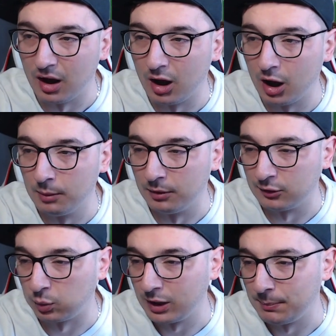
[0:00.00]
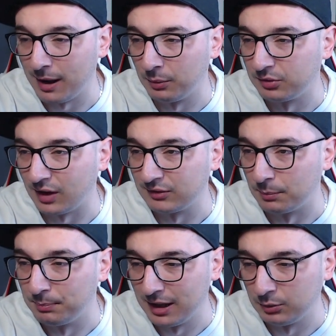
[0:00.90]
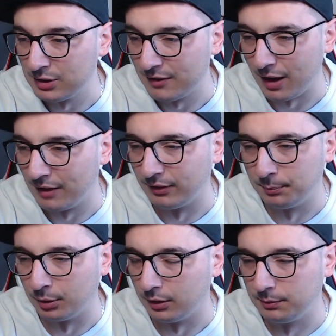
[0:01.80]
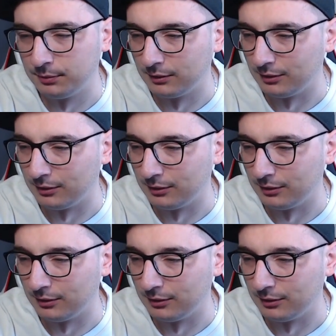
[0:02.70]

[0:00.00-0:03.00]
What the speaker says: £20 as a bid. We never ever put